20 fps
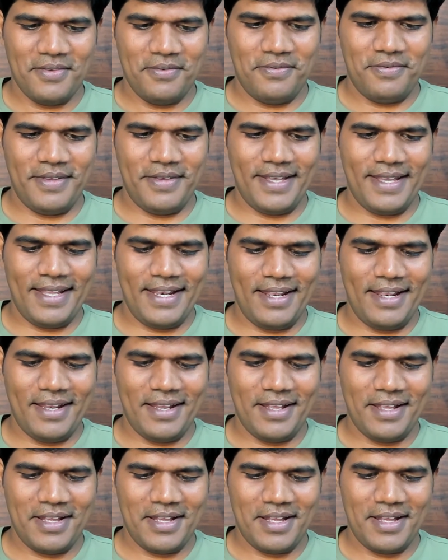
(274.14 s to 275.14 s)
feel
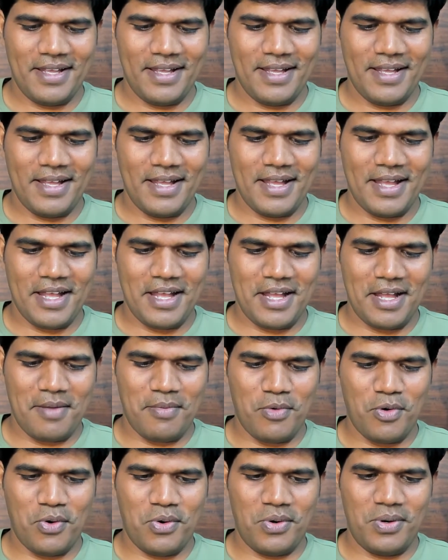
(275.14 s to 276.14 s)

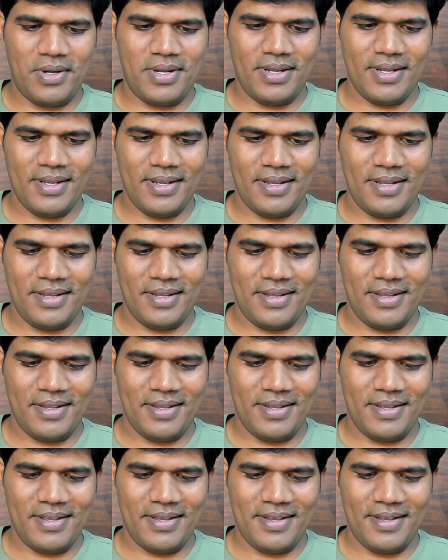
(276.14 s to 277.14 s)
about
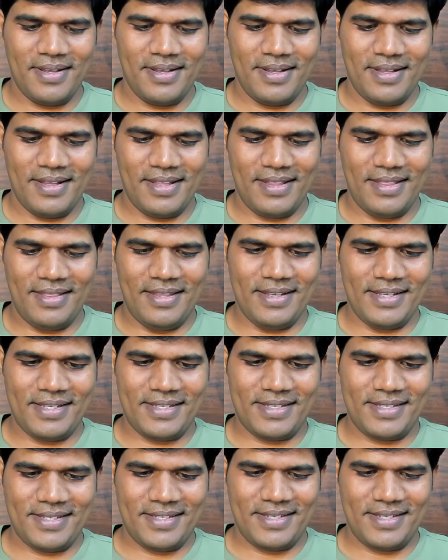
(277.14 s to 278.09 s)
this?